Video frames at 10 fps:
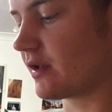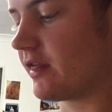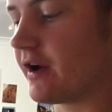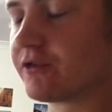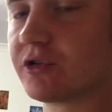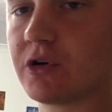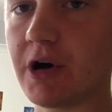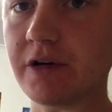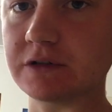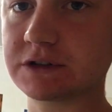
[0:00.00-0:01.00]
they're raw
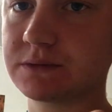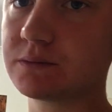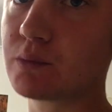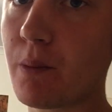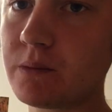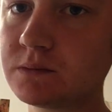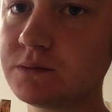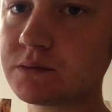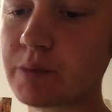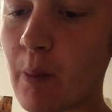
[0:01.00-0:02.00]
oats,
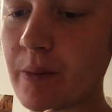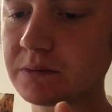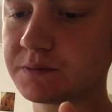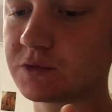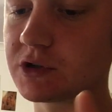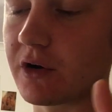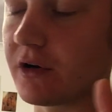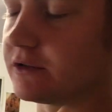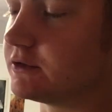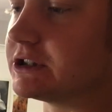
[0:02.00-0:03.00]
so I've
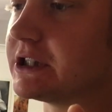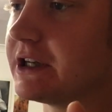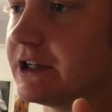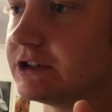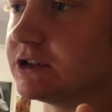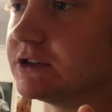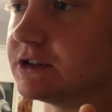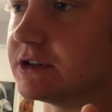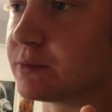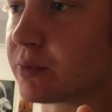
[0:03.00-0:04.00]
got to really chew
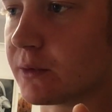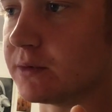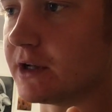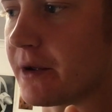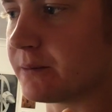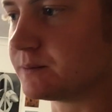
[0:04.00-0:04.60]
these properly.